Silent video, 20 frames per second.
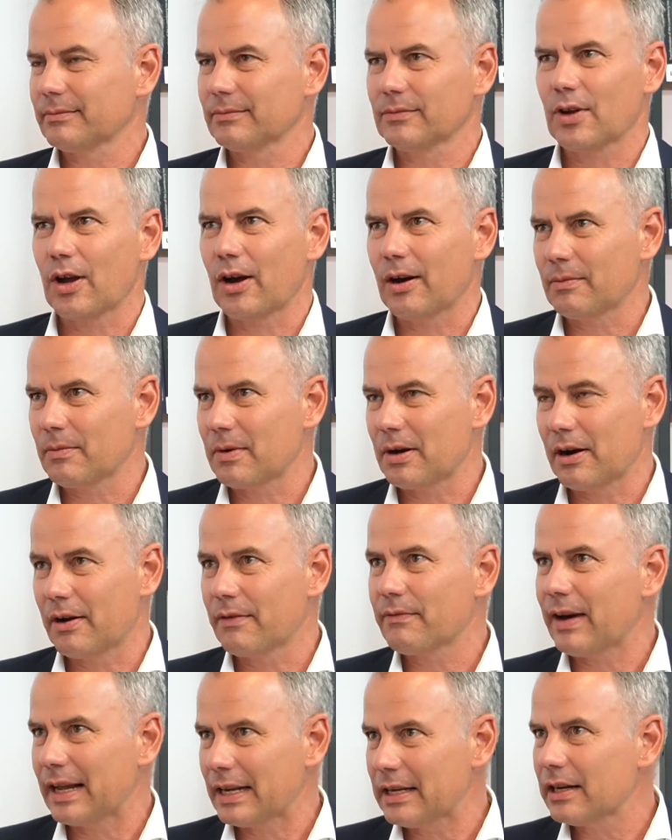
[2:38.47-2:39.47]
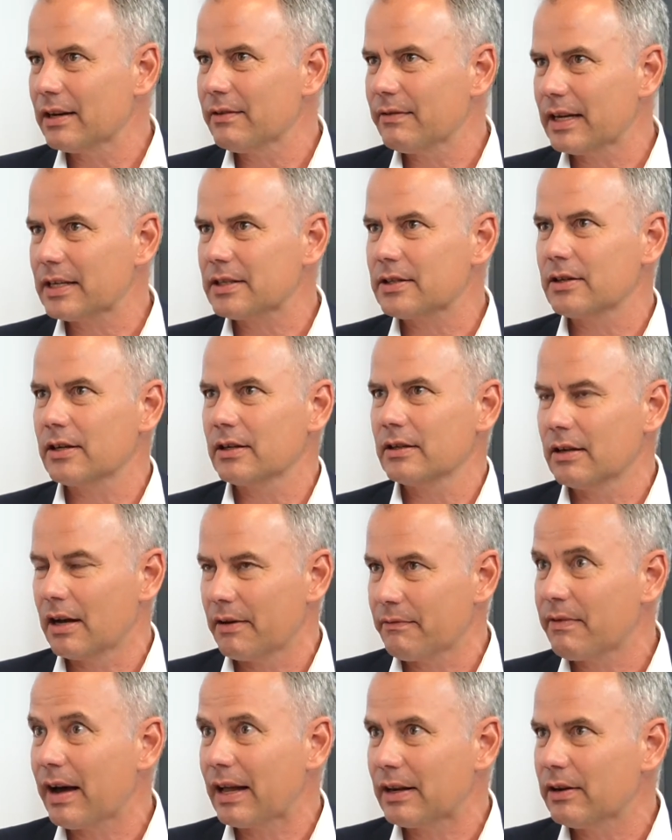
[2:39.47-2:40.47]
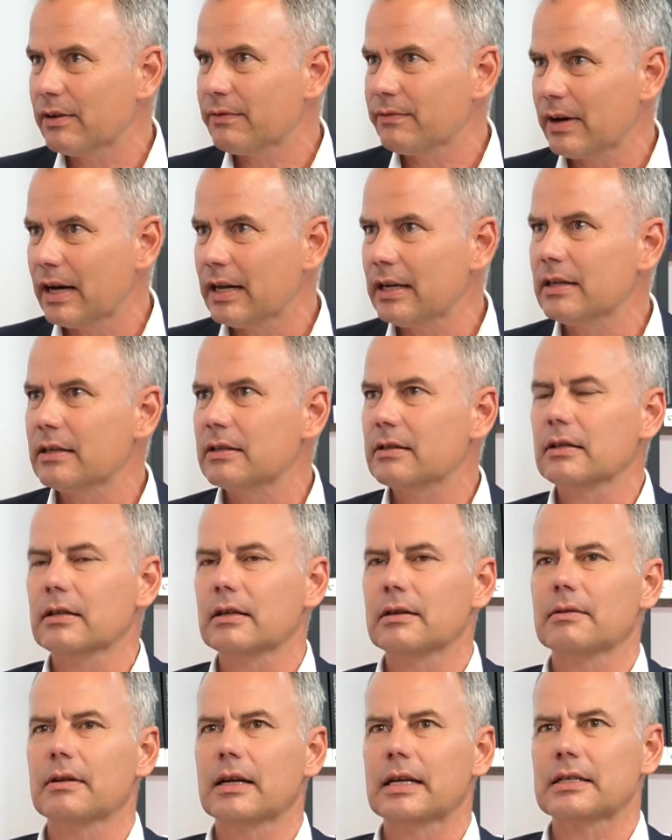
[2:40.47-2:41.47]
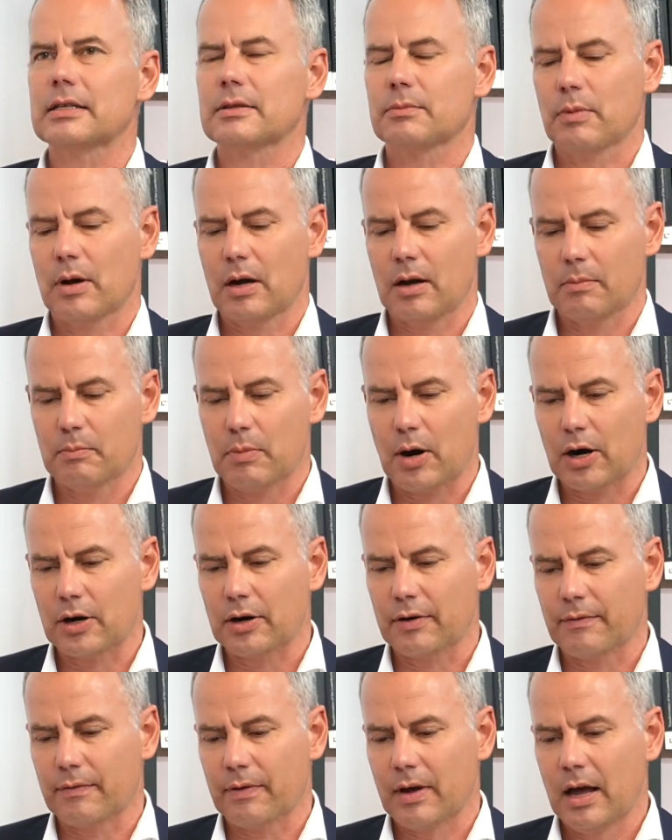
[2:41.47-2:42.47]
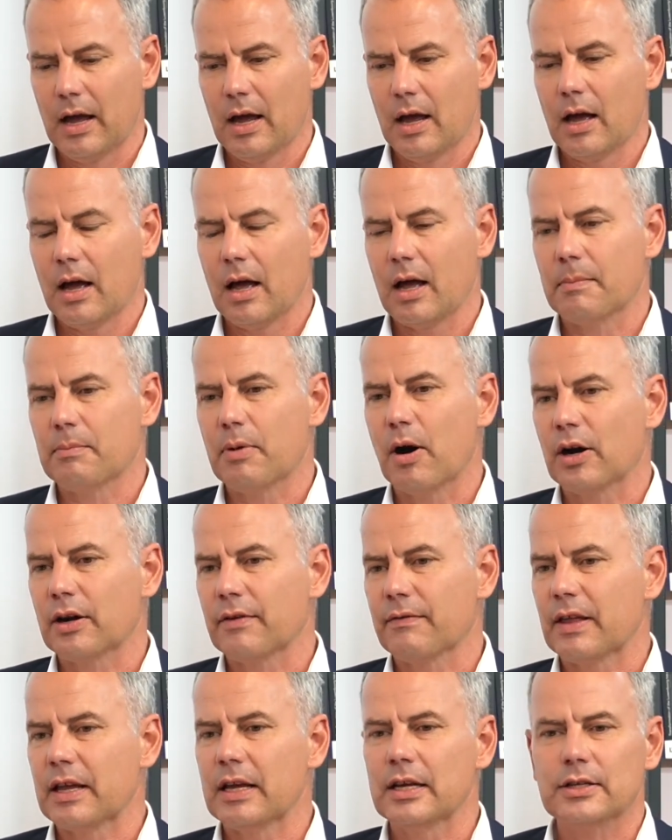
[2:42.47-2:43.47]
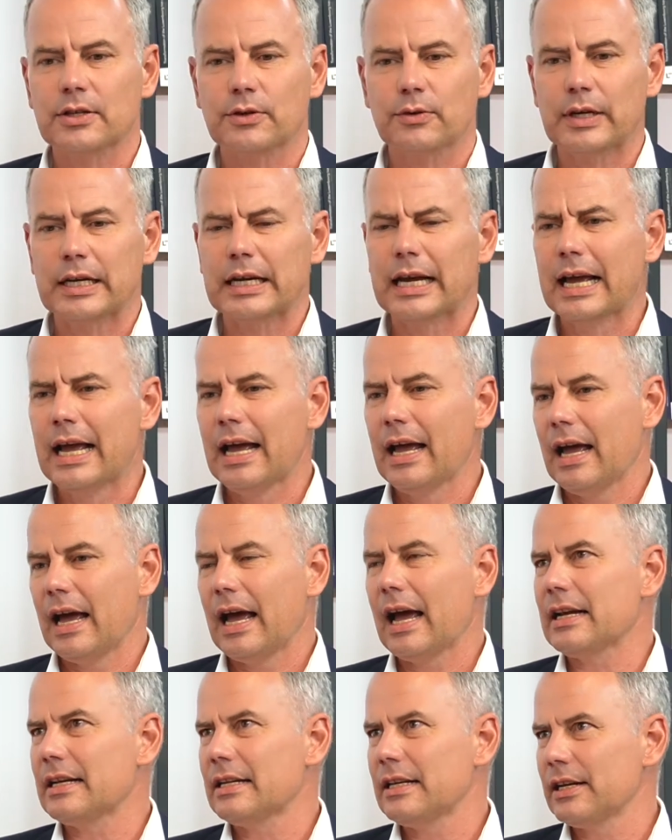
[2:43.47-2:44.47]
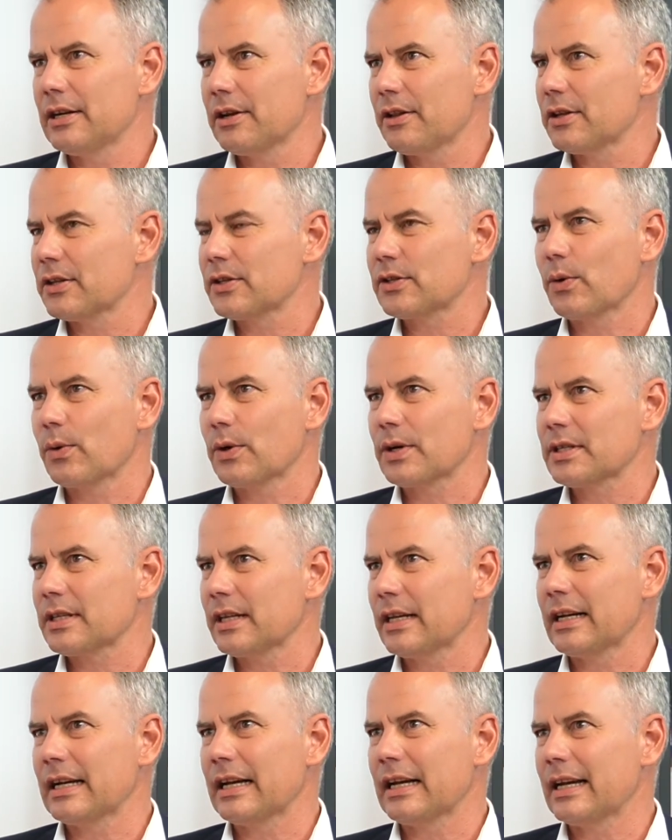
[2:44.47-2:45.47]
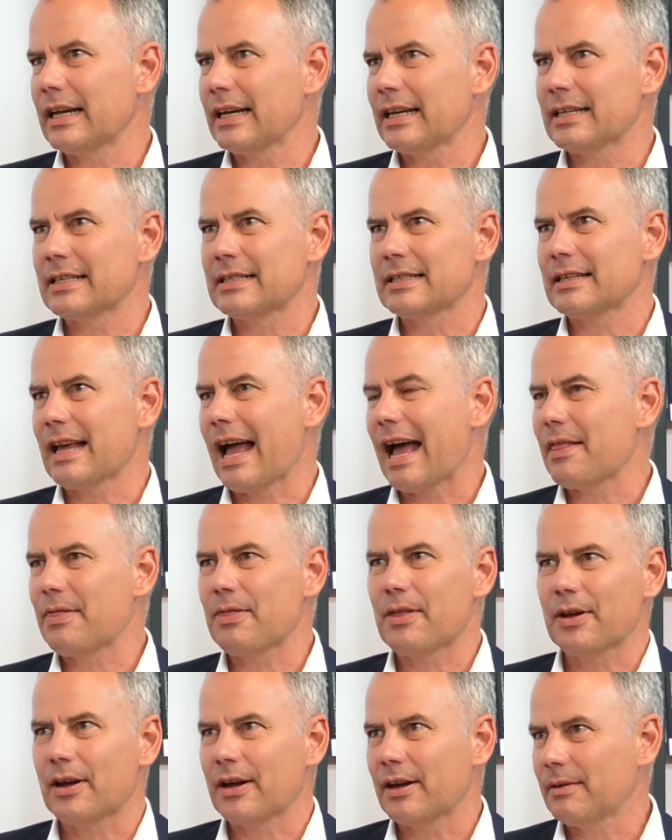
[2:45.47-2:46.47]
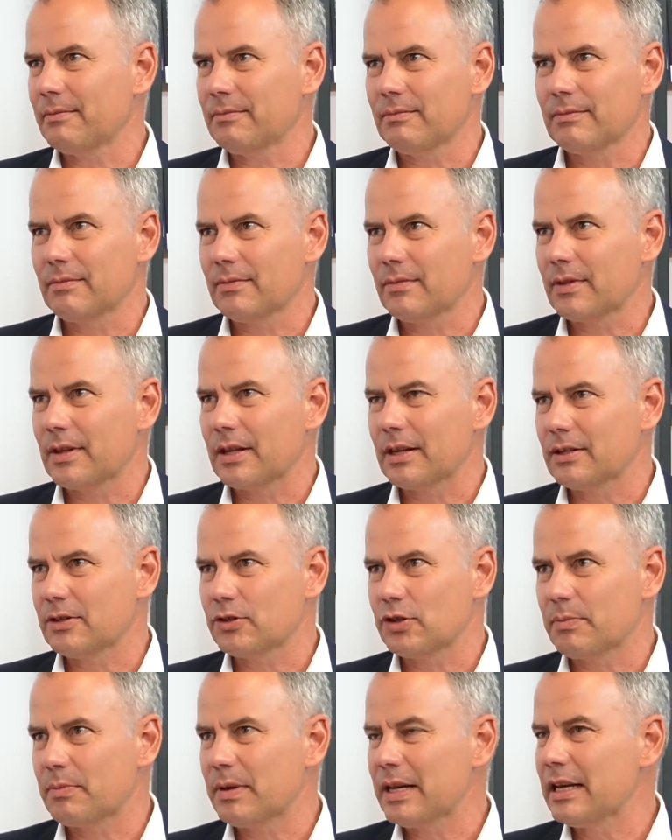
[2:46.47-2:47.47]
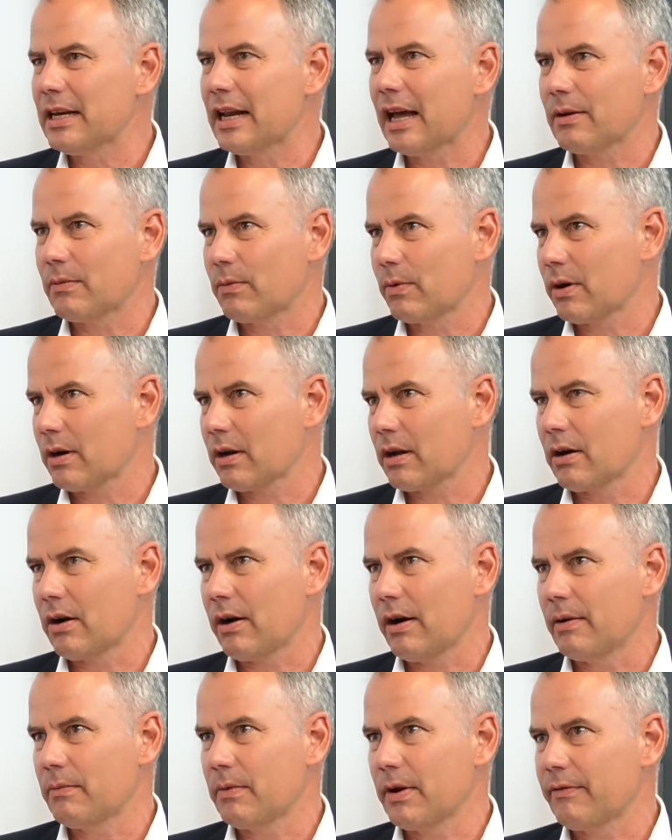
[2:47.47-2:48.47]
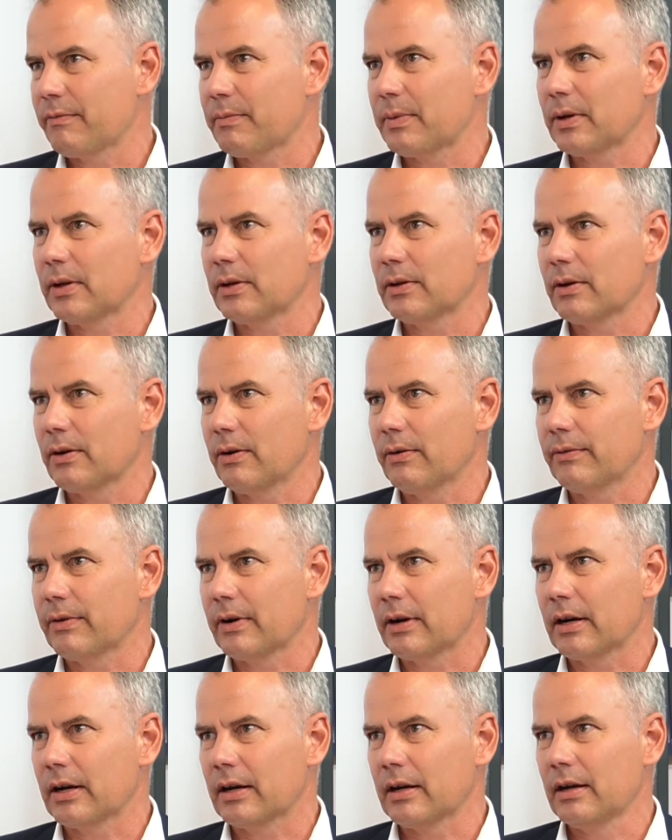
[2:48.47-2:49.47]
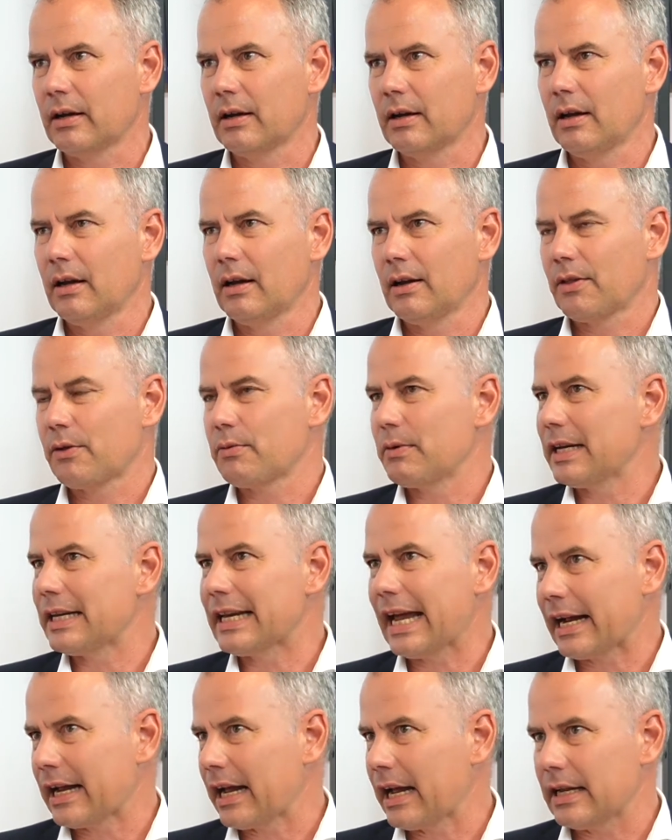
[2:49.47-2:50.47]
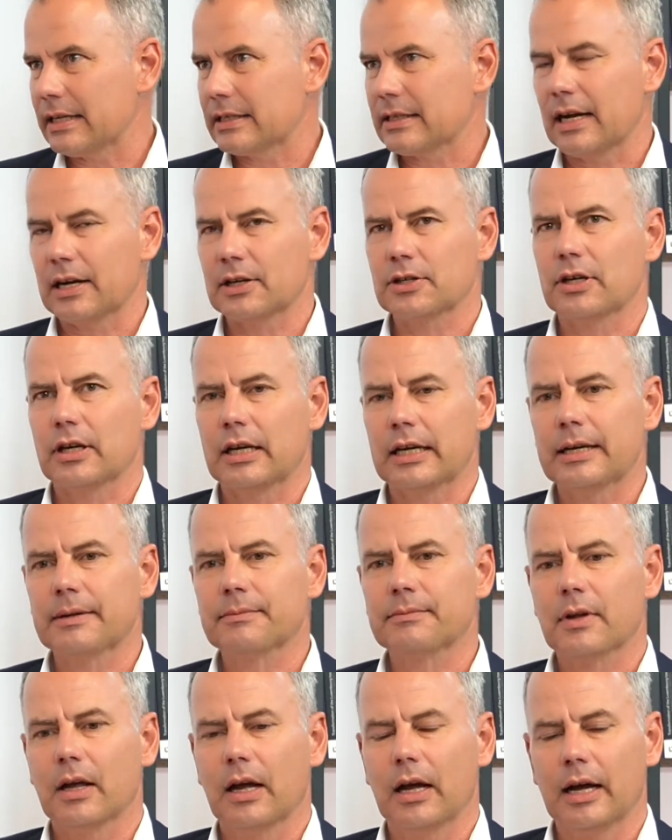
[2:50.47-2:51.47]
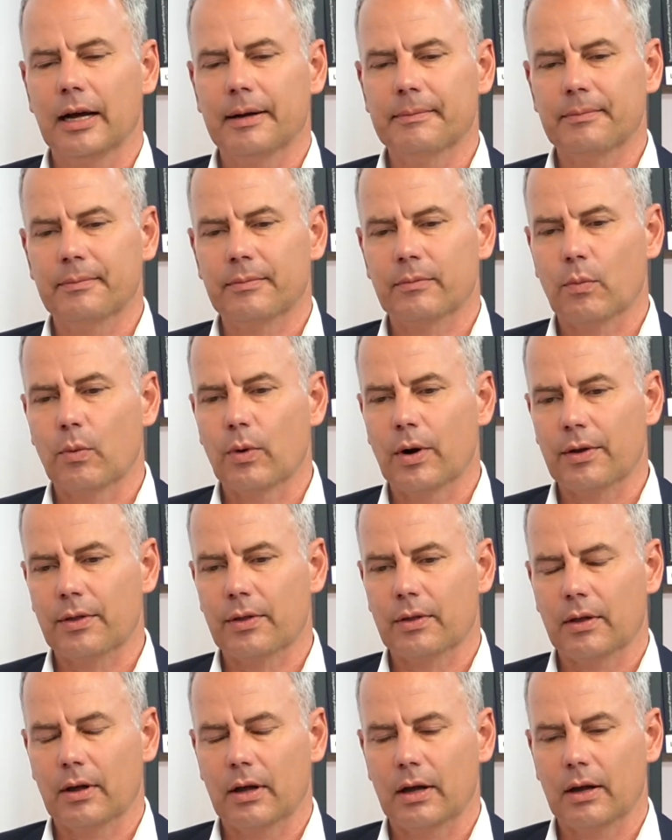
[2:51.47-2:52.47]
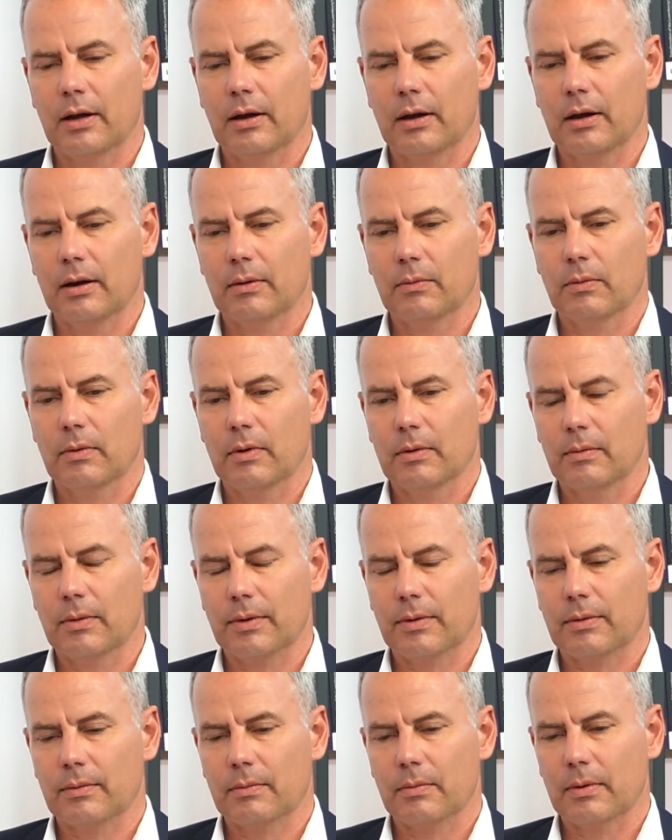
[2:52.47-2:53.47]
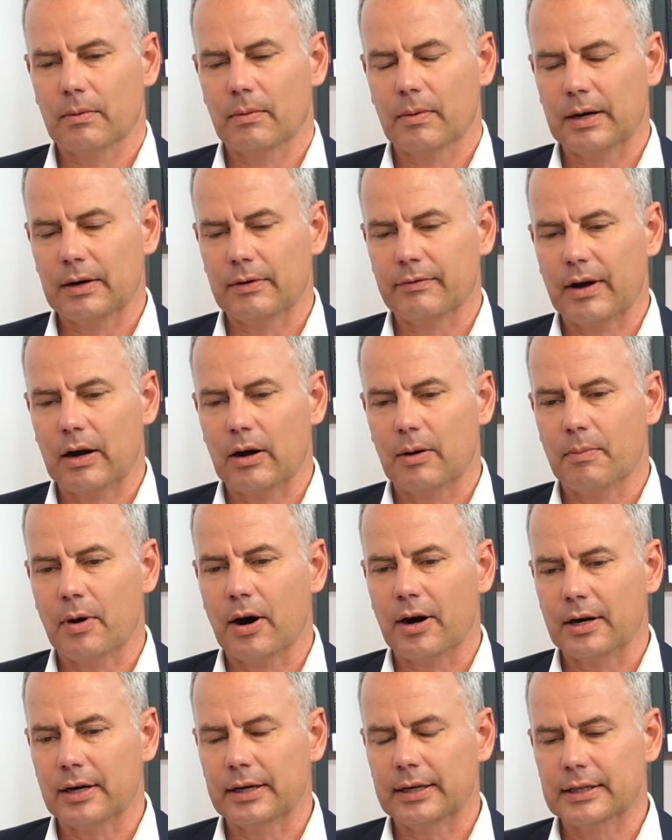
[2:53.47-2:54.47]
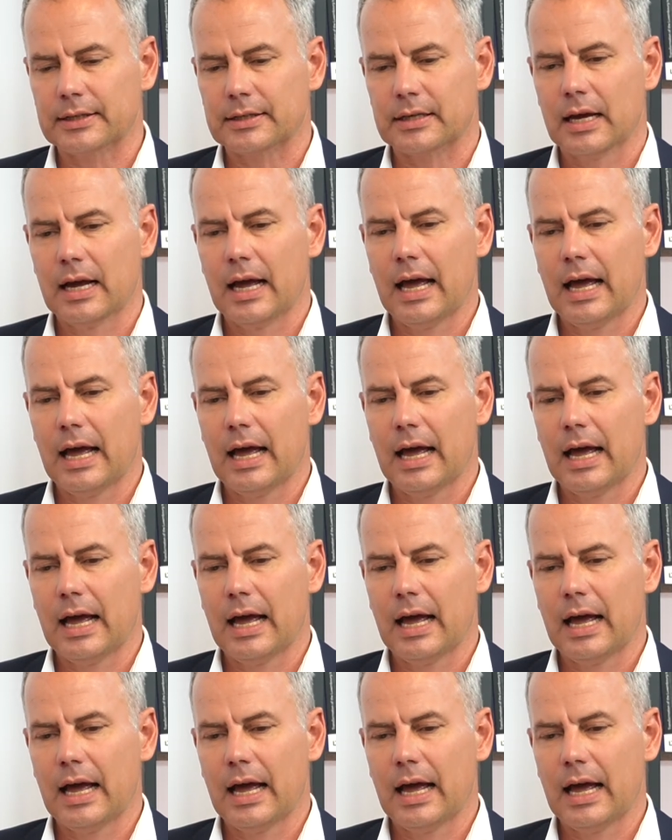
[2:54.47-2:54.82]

You know, we are a fund investor, a fund of fund. Uh, that's uh, part, of, uh, part of the history. And here the sourcing is the, the GP network we've built over three decades, actually, um, with, with one of our partners.